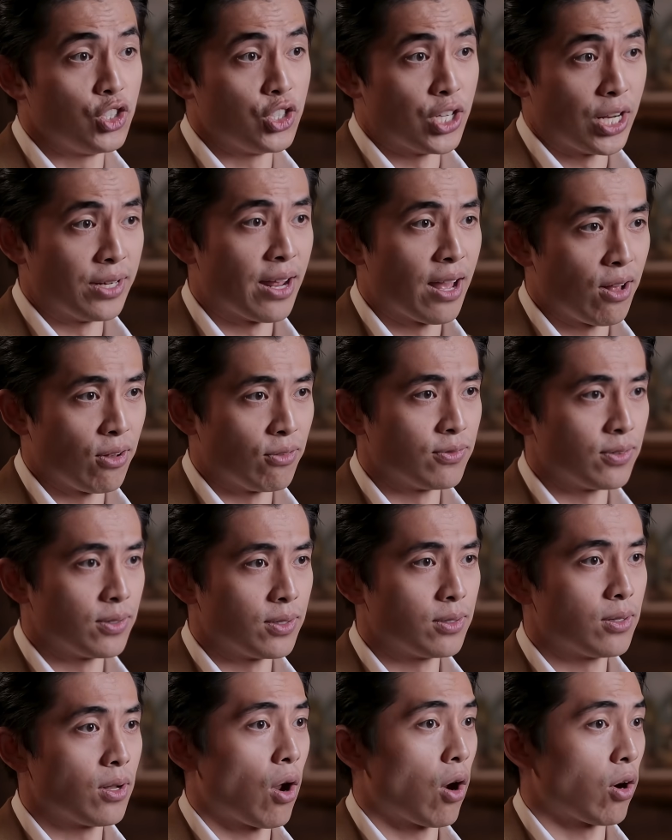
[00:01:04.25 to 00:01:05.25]
Gen
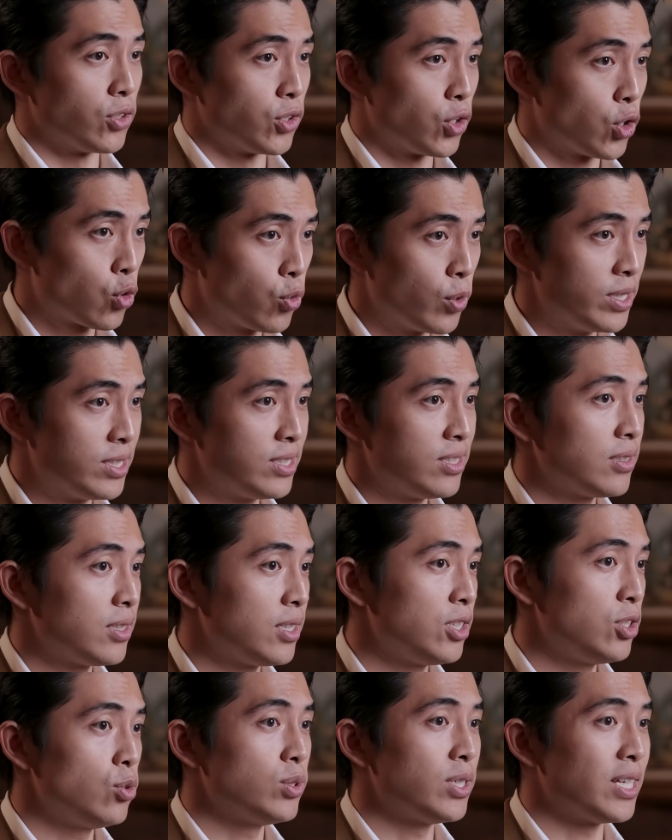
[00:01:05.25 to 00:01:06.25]
Alpha are
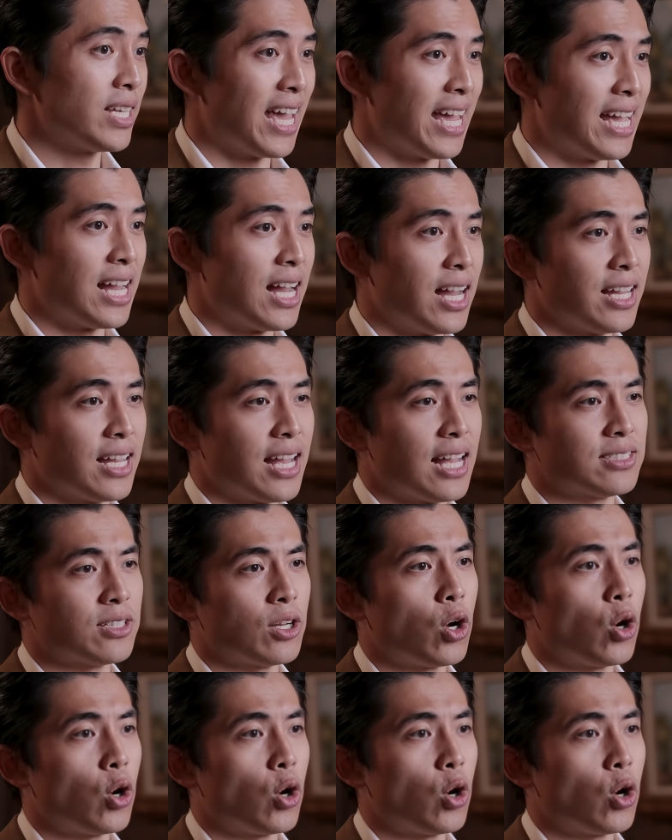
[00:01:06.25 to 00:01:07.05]
increasingly using AI as a